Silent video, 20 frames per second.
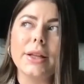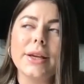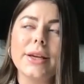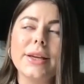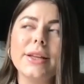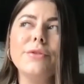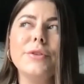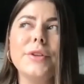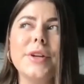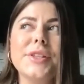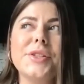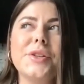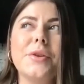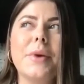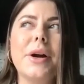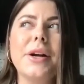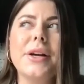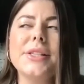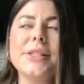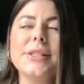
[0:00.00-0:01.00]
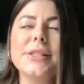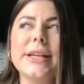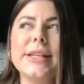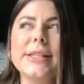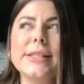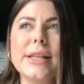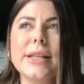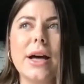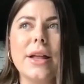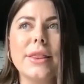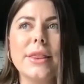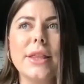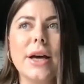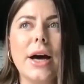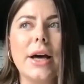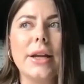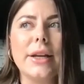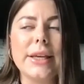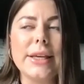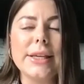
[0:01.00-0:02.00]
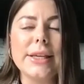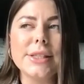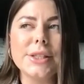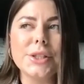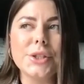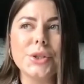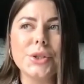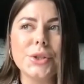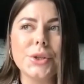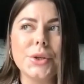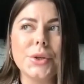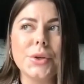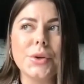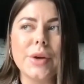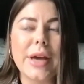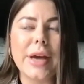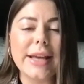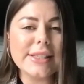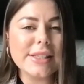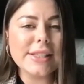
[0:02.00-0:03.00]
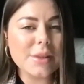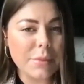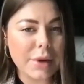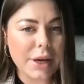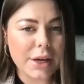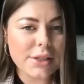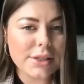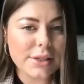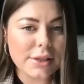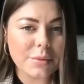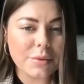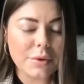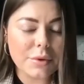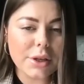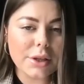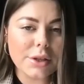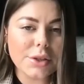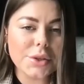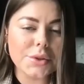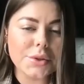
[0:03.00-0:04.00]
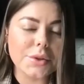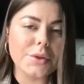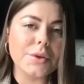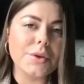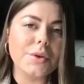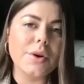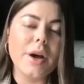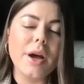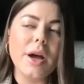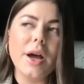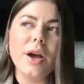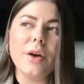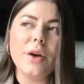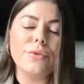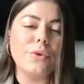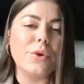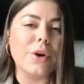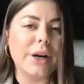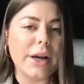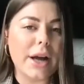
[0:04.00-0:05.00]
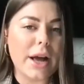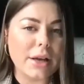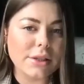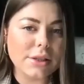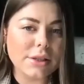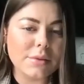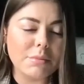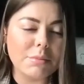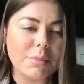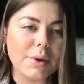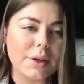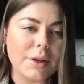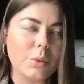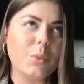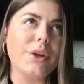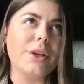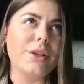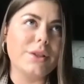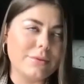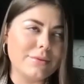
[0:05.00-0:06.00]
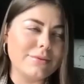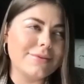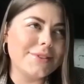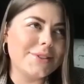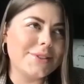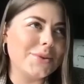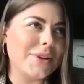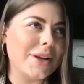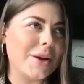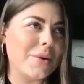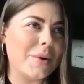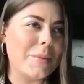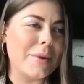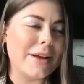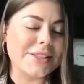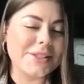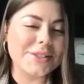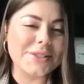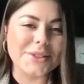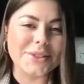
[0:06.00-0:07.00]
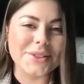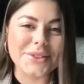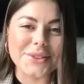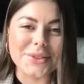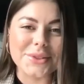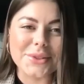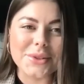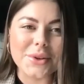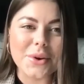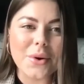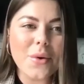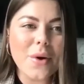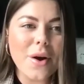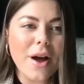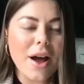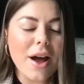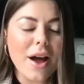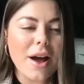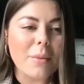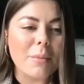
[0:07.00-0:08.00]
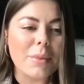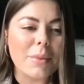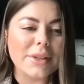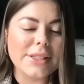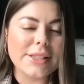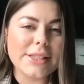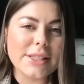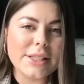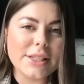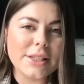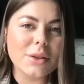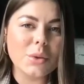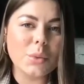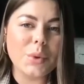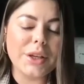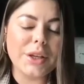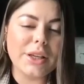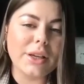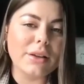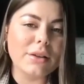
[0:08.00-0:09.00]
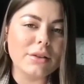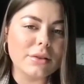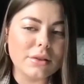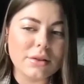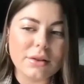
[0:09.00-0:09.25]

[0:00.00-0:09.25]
influencer marketing is not that easy to estimate something, to forecast, but we're doing our best to do so. But still, we can